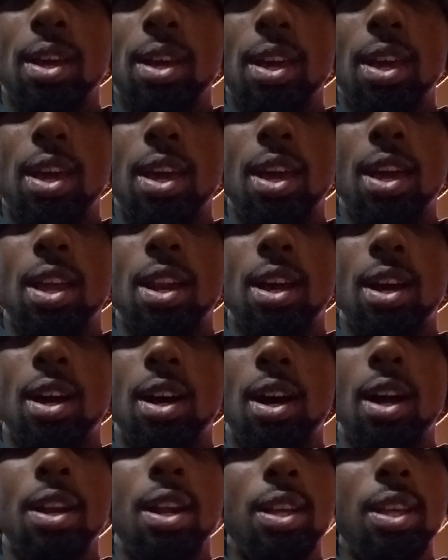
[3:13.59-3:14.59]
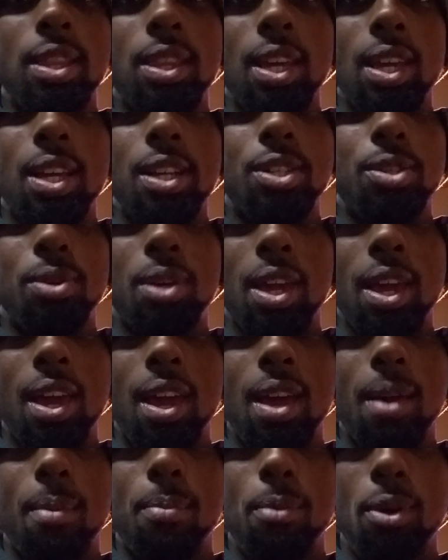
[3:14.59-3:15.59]
And another thing is you
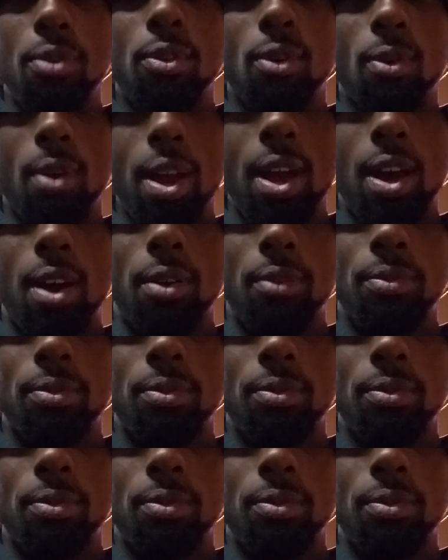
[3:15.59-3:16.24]
can't move around,